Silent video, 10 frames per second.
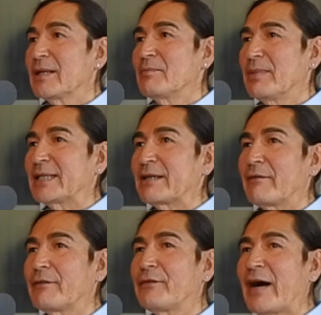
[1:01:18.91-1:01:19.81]
But
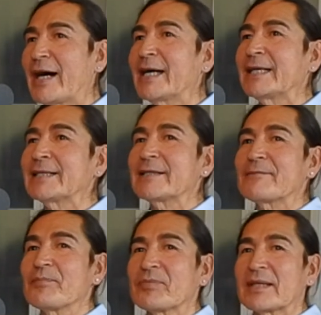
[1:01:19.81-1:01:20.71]
find
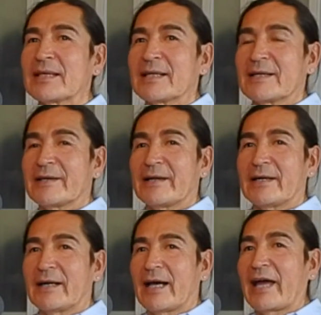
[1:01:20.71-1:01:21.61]

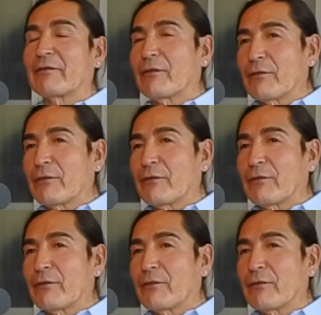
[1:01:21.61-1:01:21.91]
and